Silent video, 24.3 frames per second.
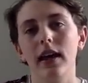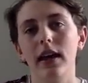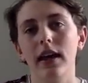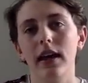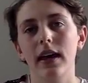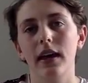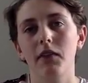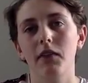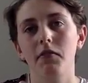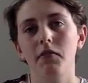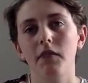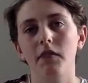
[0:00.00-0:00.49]

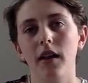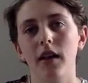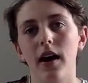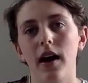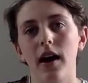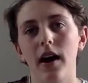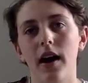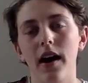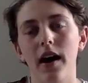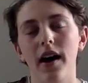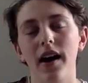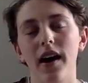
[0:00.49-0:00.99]
if
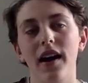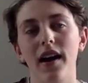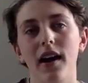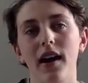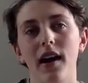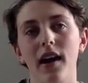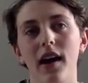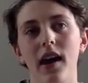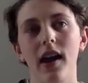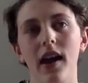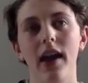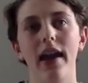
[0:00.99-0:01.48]

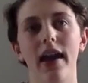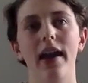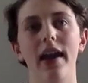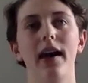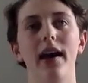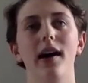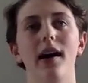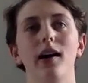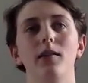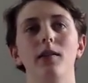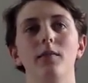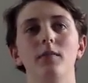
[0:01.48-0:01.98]
I
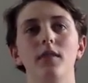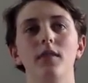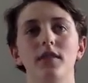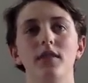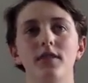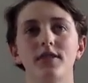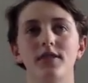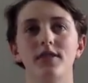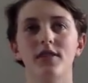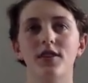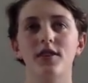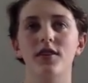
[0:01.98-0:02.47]
am
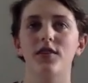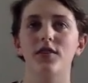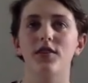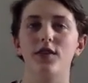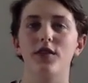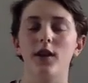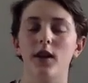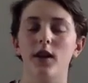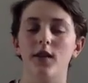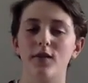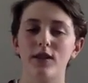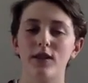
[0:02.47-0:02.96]
still
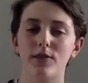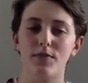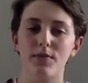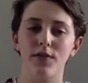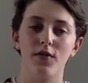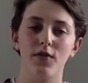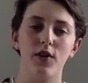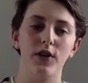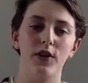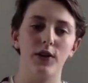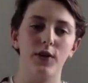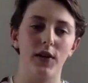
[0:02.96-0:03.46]
nervous
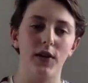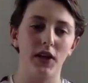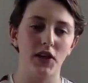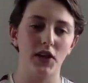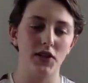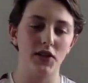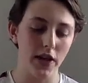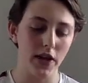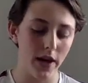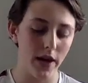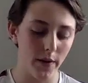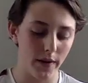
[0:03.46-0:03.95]
before doing a
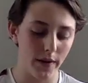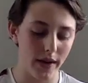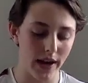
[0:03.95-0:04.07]
show,